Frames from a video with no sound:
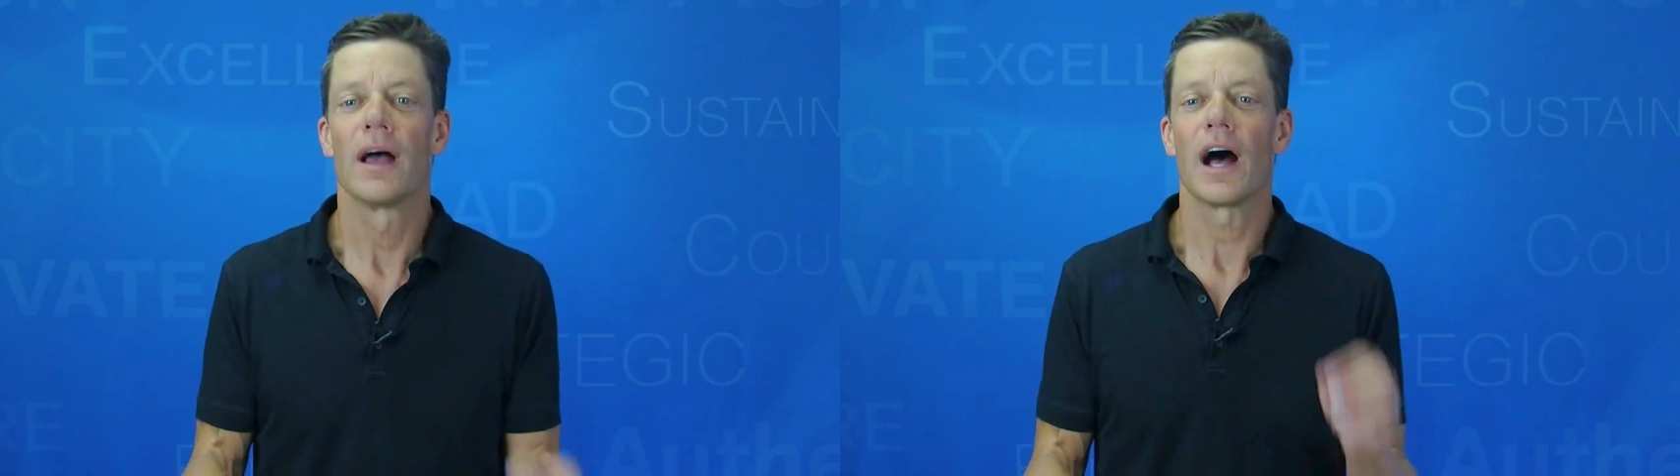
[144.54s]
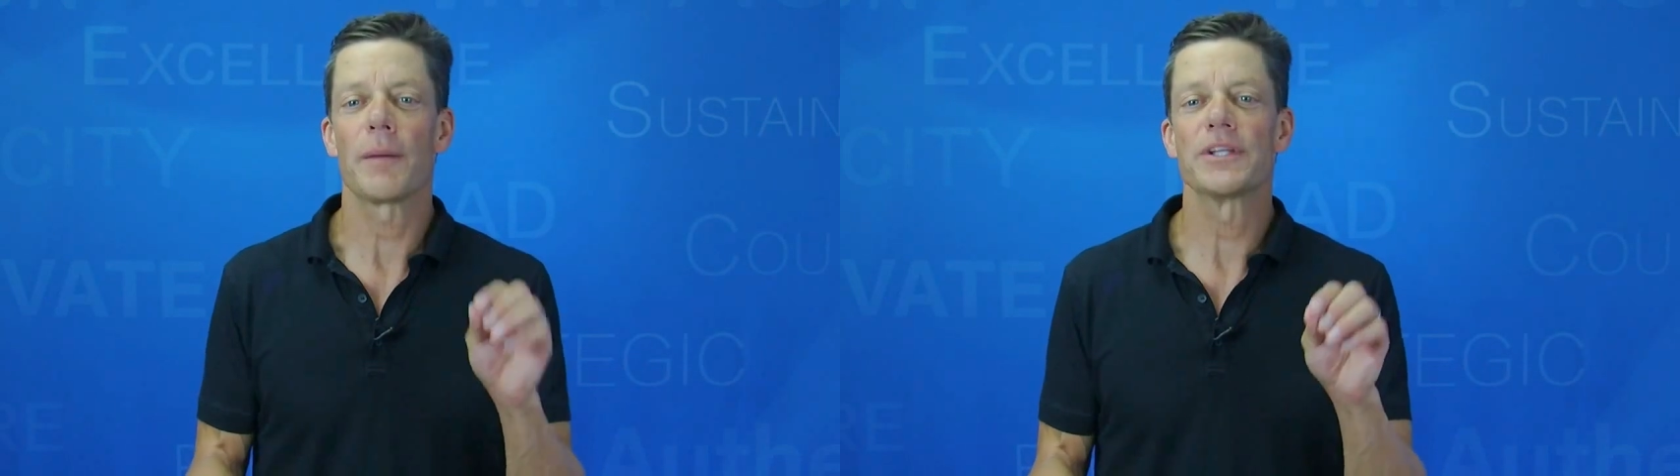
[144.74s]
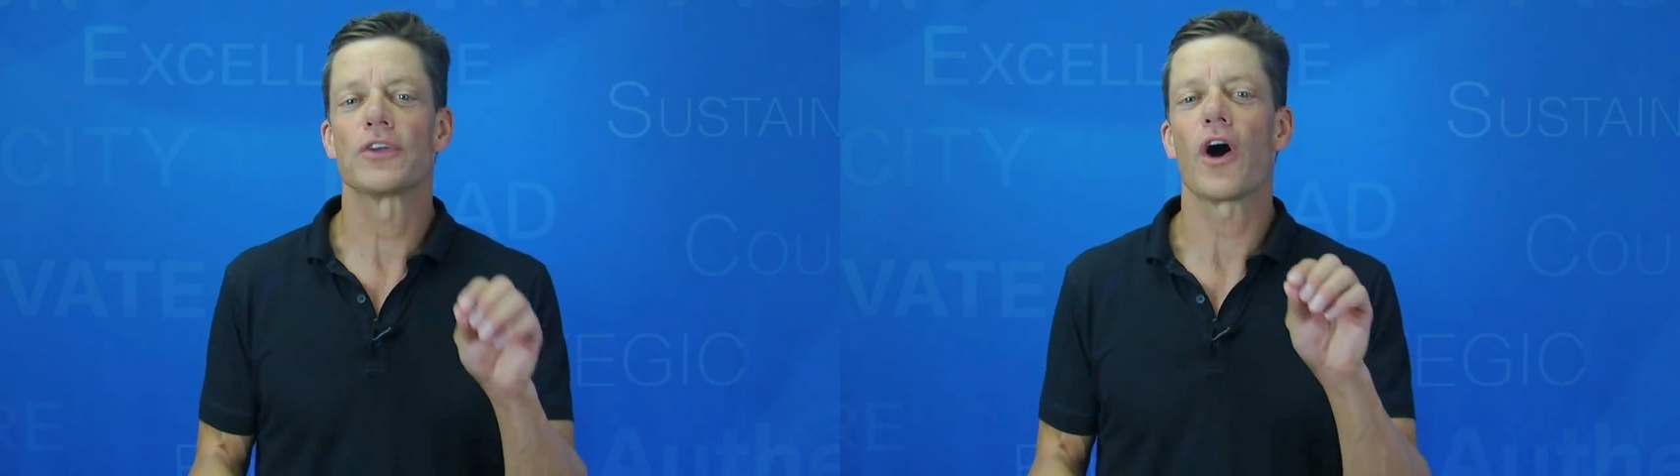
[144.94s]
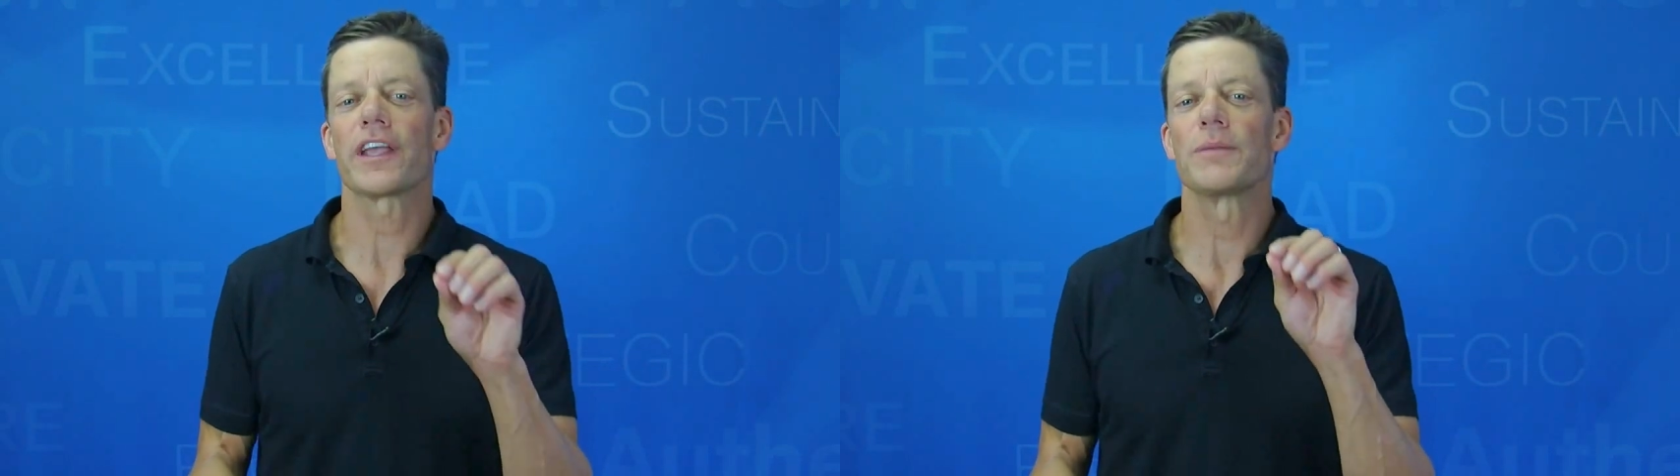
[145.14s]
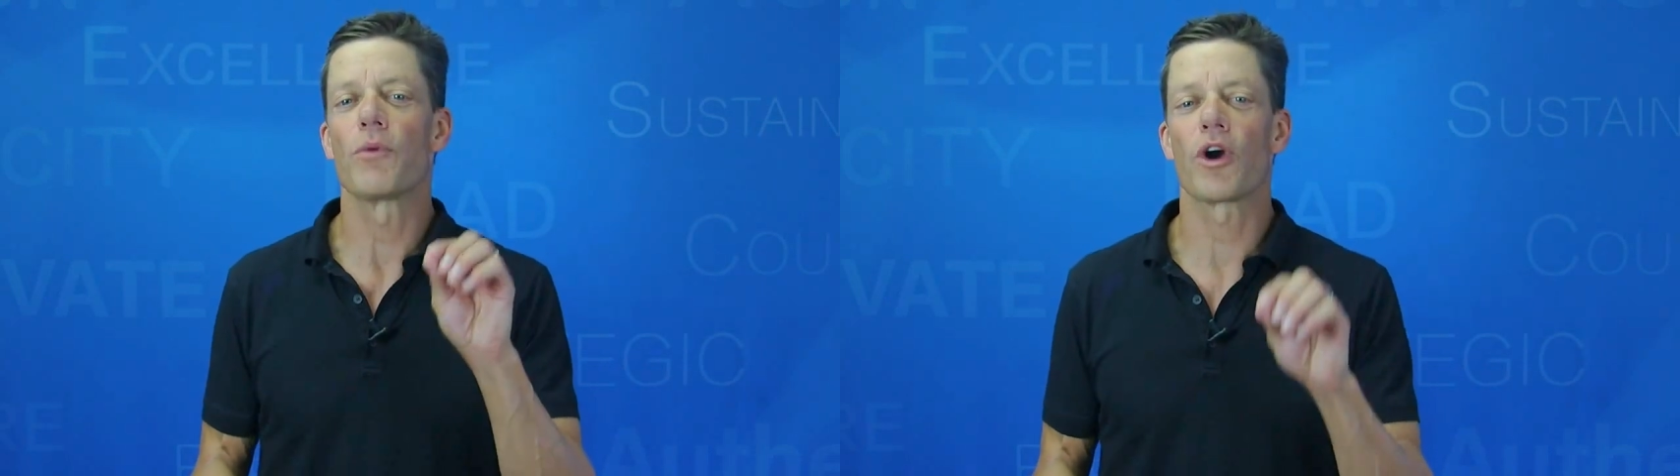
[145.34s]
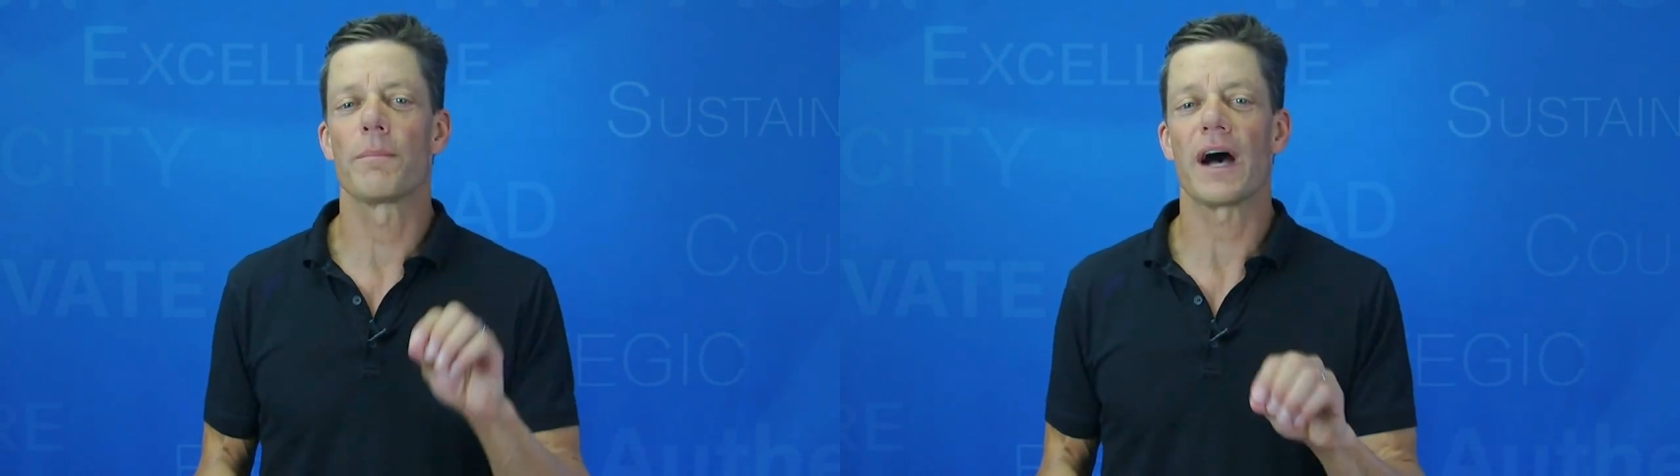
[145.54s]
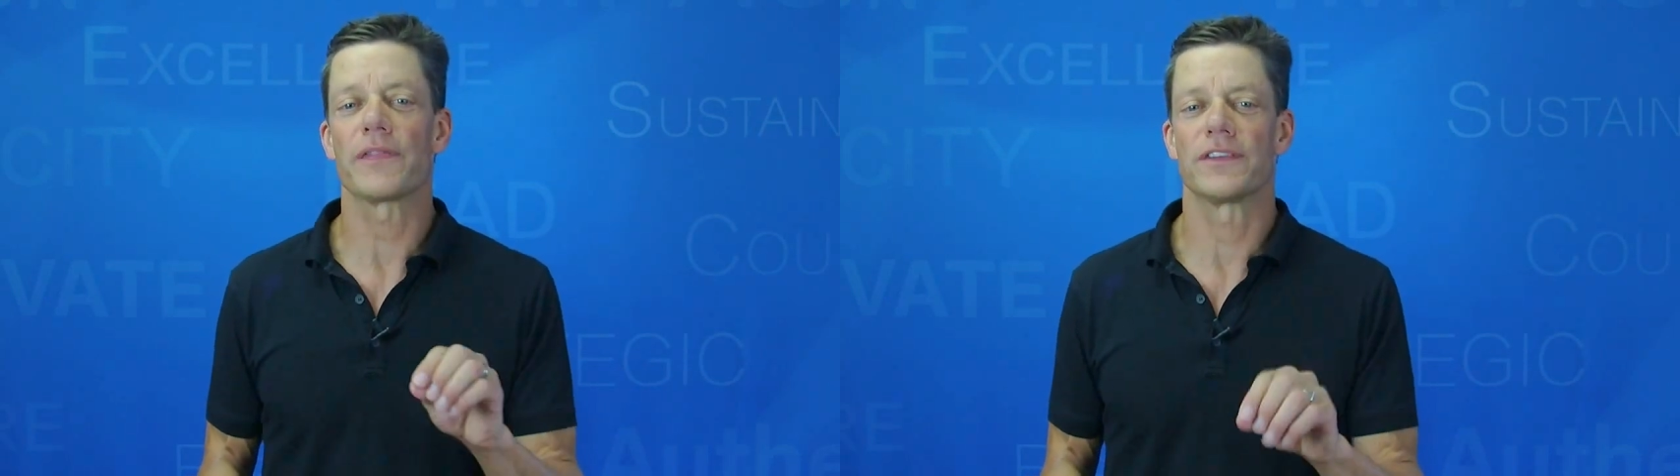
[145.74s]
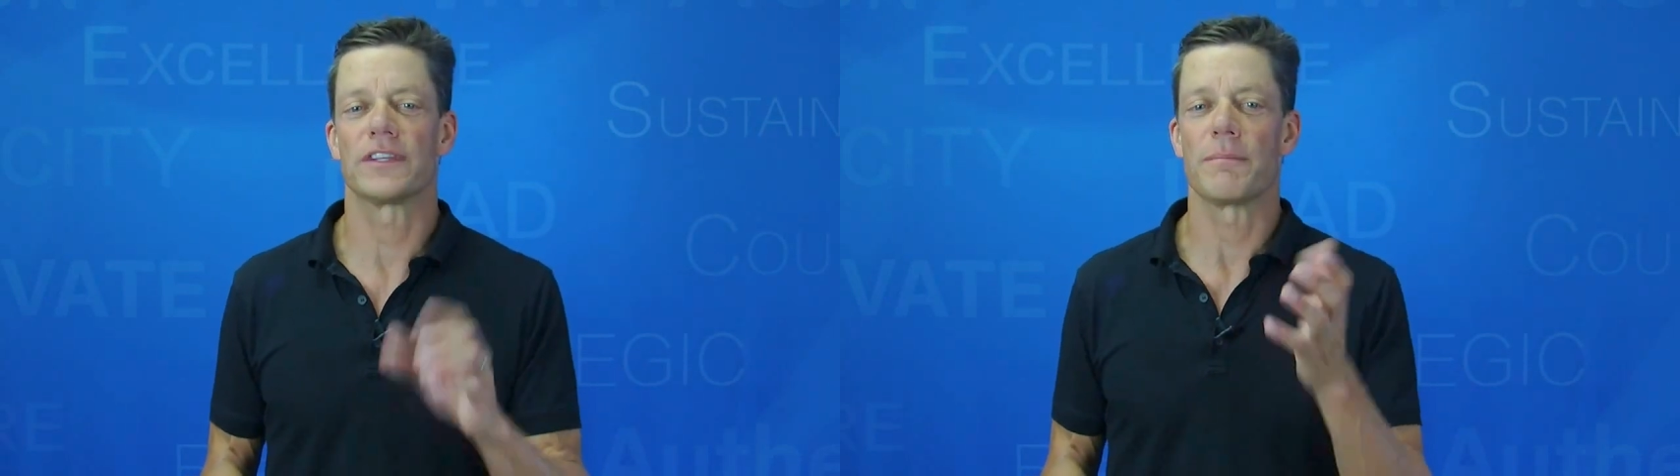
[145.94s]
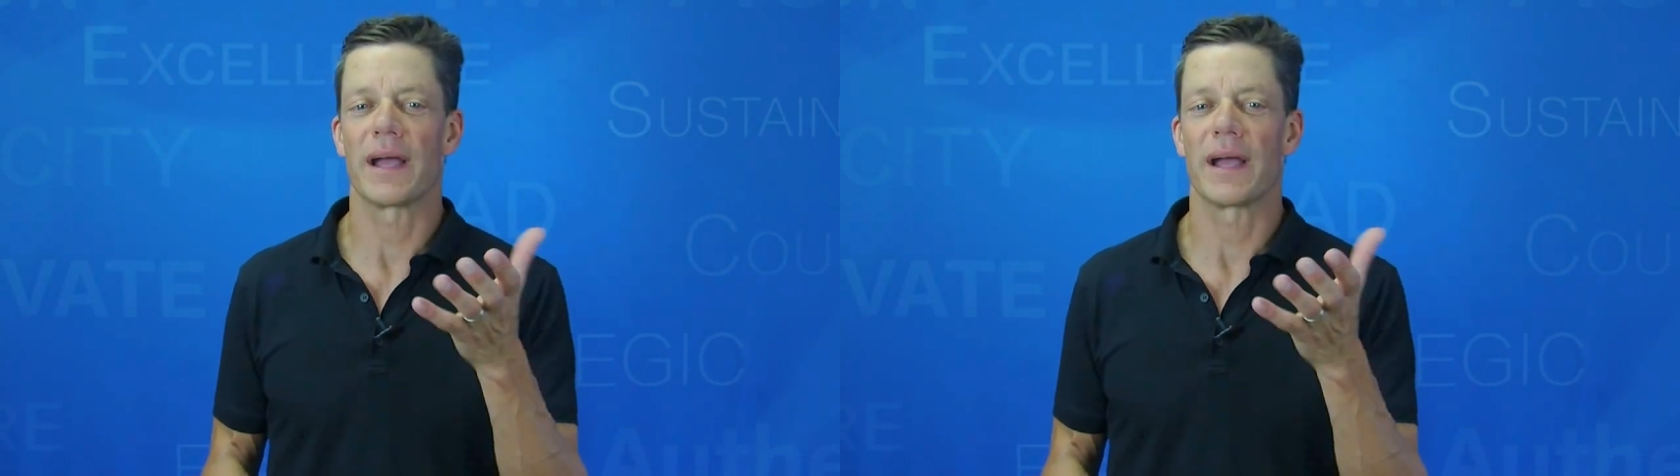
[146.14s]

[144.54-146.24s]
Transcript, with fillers: I'll be talking more about this in